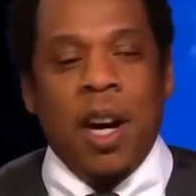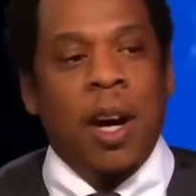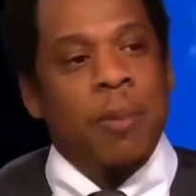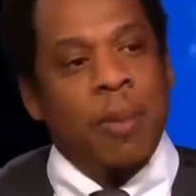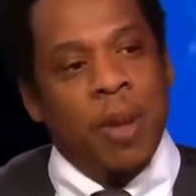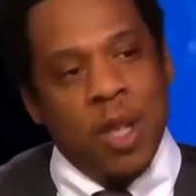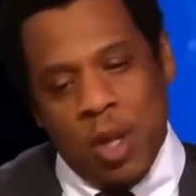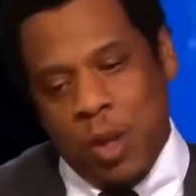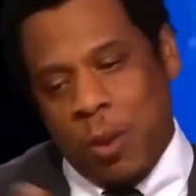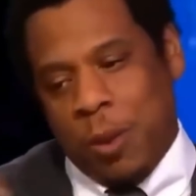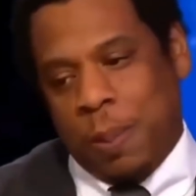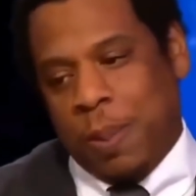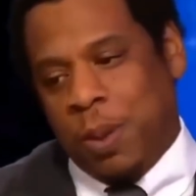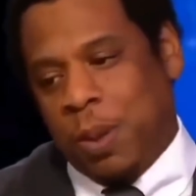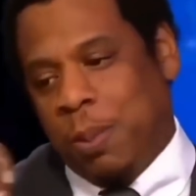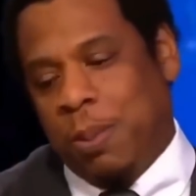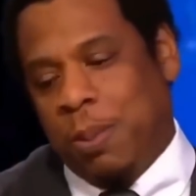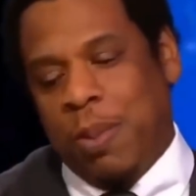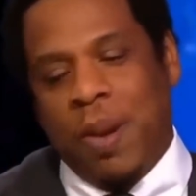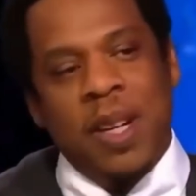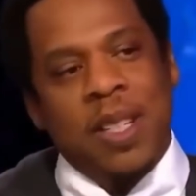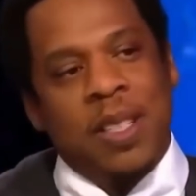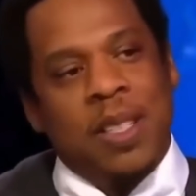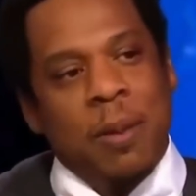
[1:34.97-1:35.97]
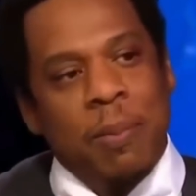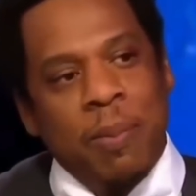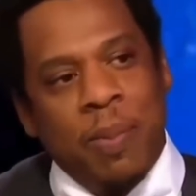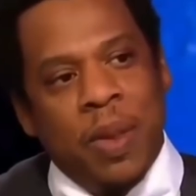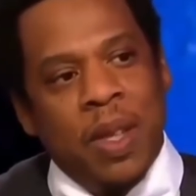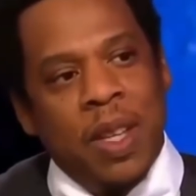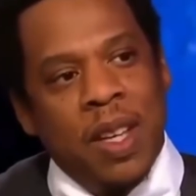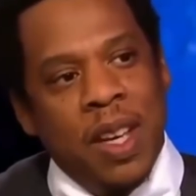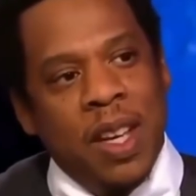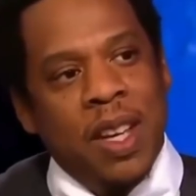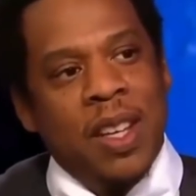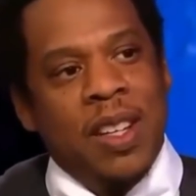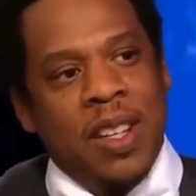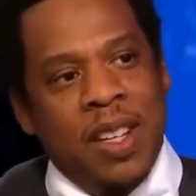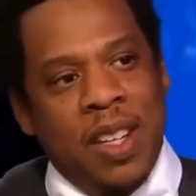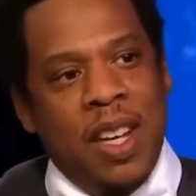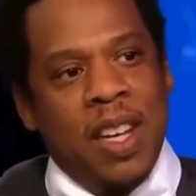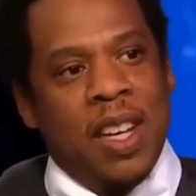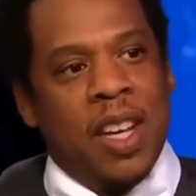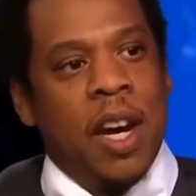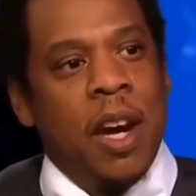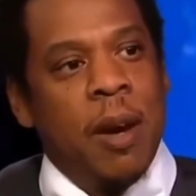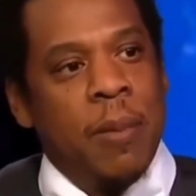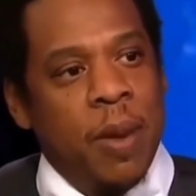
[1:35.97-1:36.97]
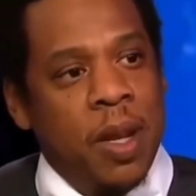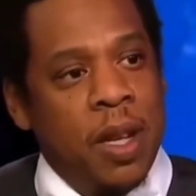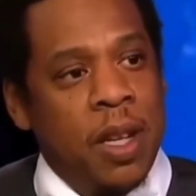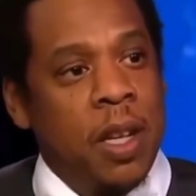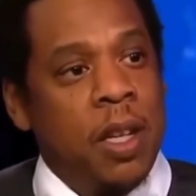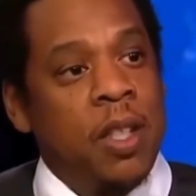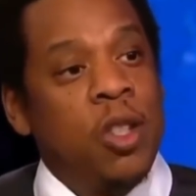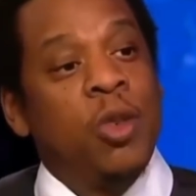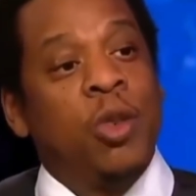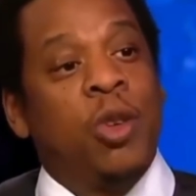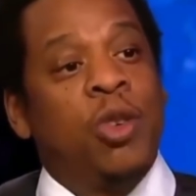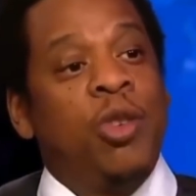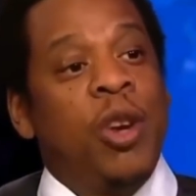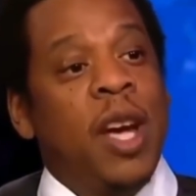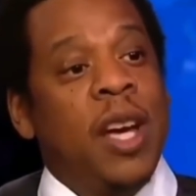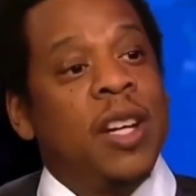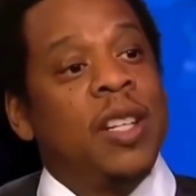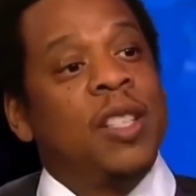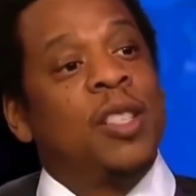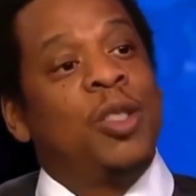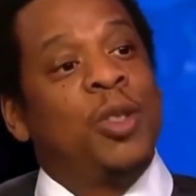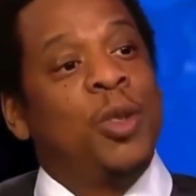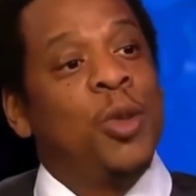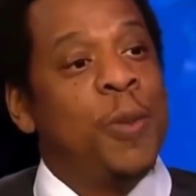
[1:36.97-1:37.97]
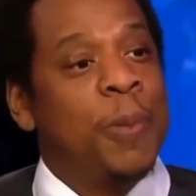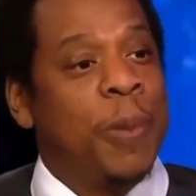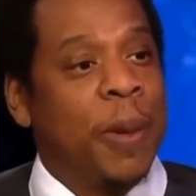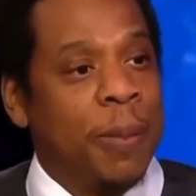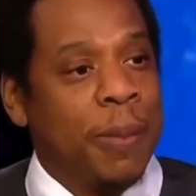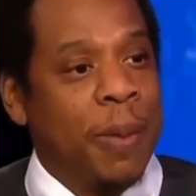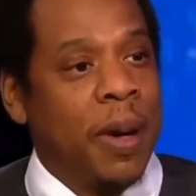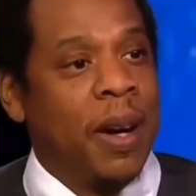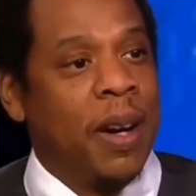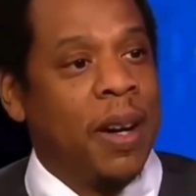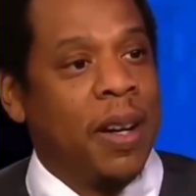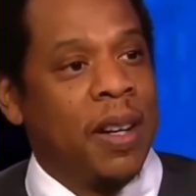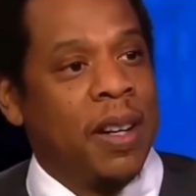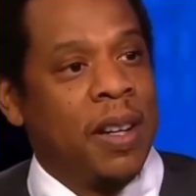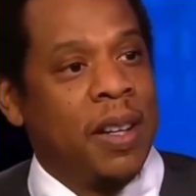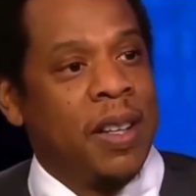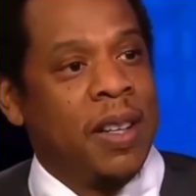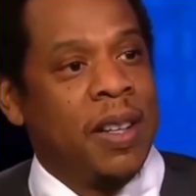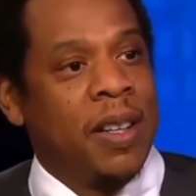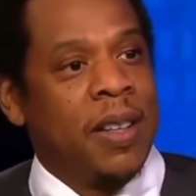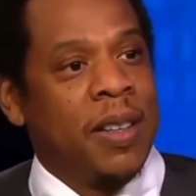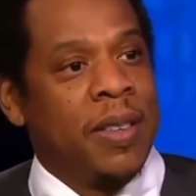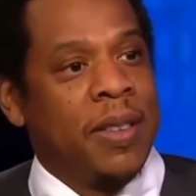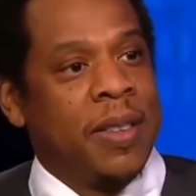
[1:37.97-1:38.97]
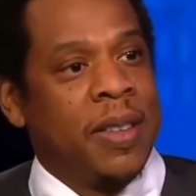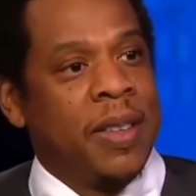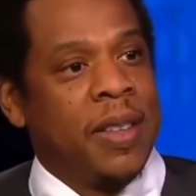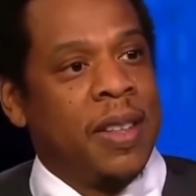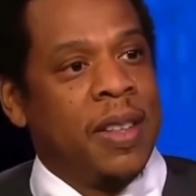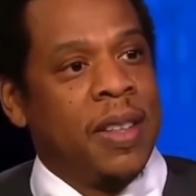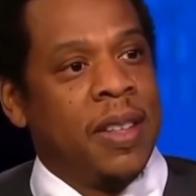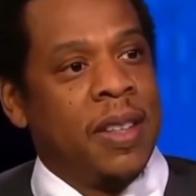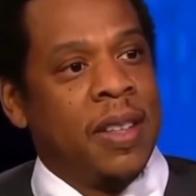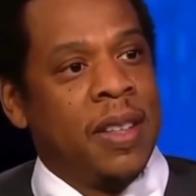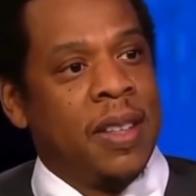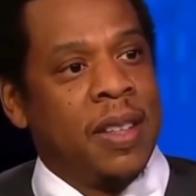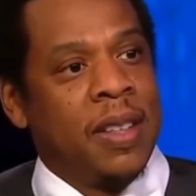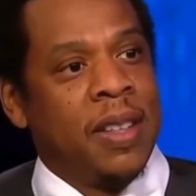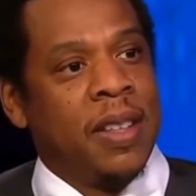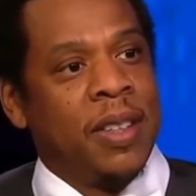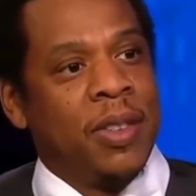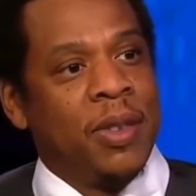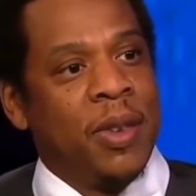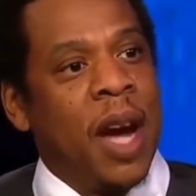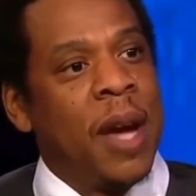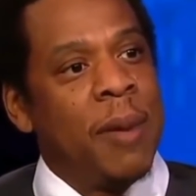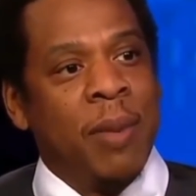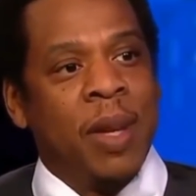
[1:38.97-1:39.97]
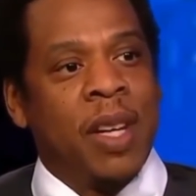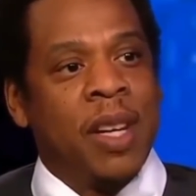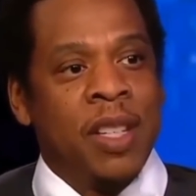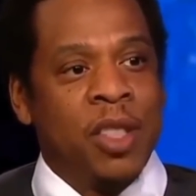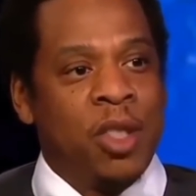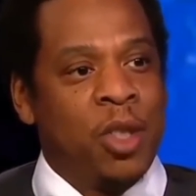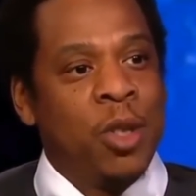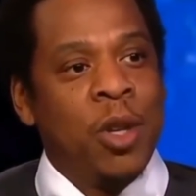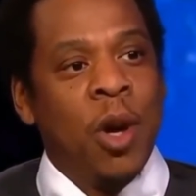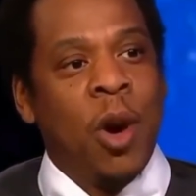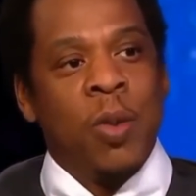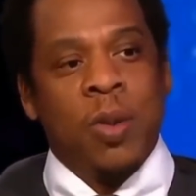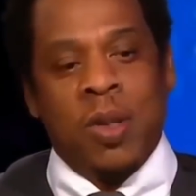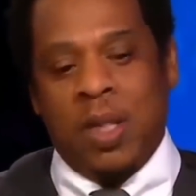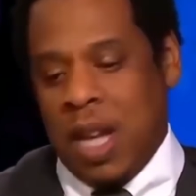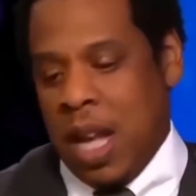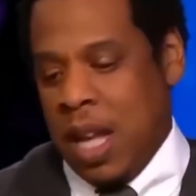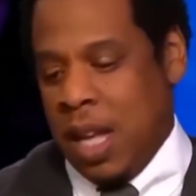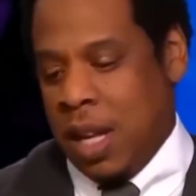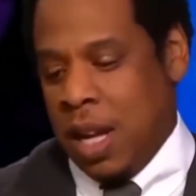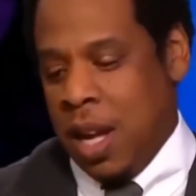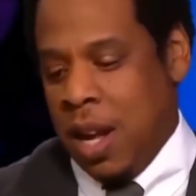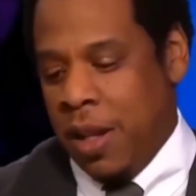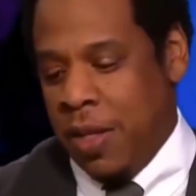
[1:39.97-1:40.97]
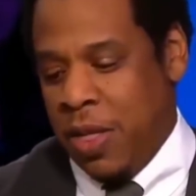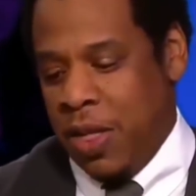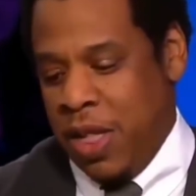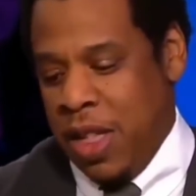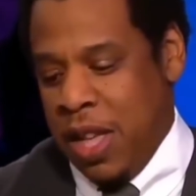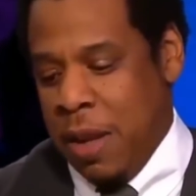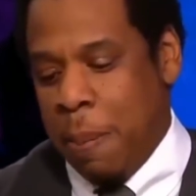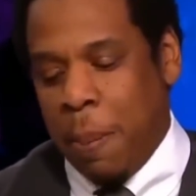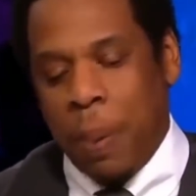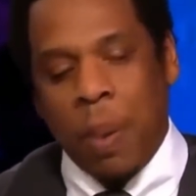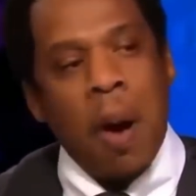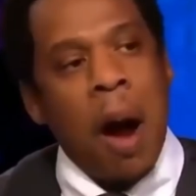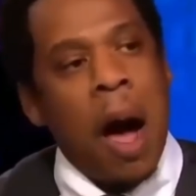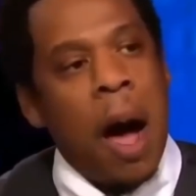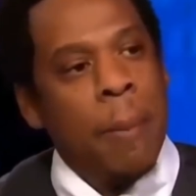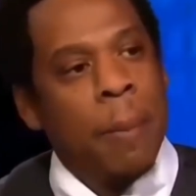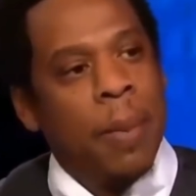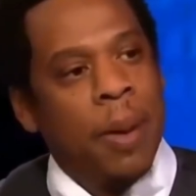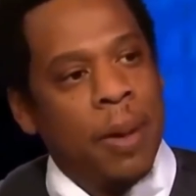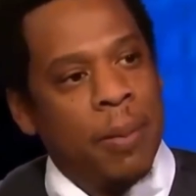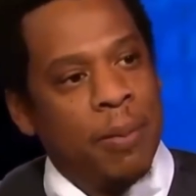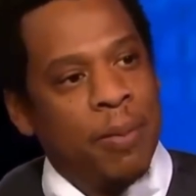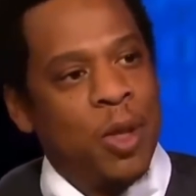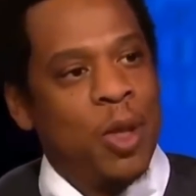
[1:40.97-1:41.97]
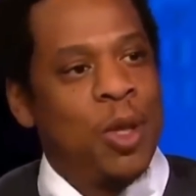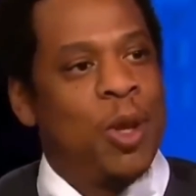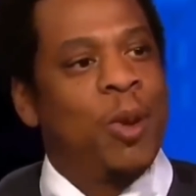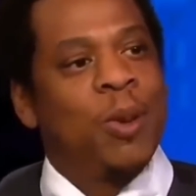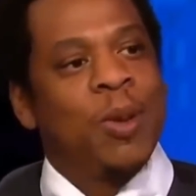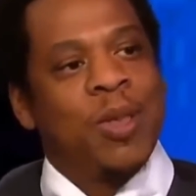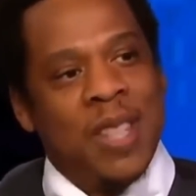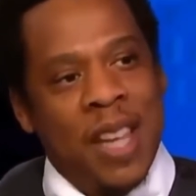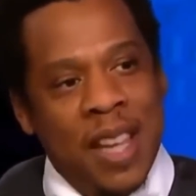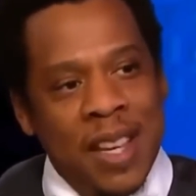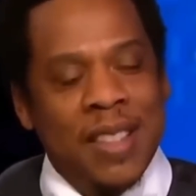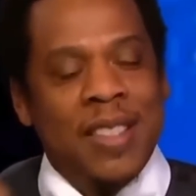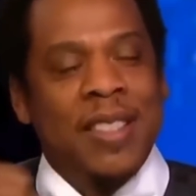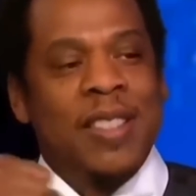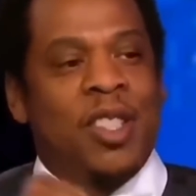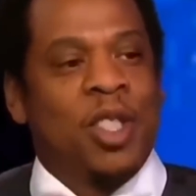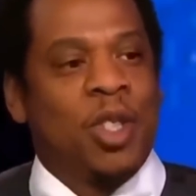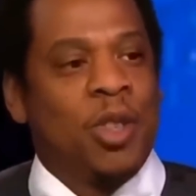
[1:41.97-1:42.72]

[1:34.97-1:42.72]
come and you spray something and then they come and then you create a super bug. Right? Because you don't take care of the problem. You don't take the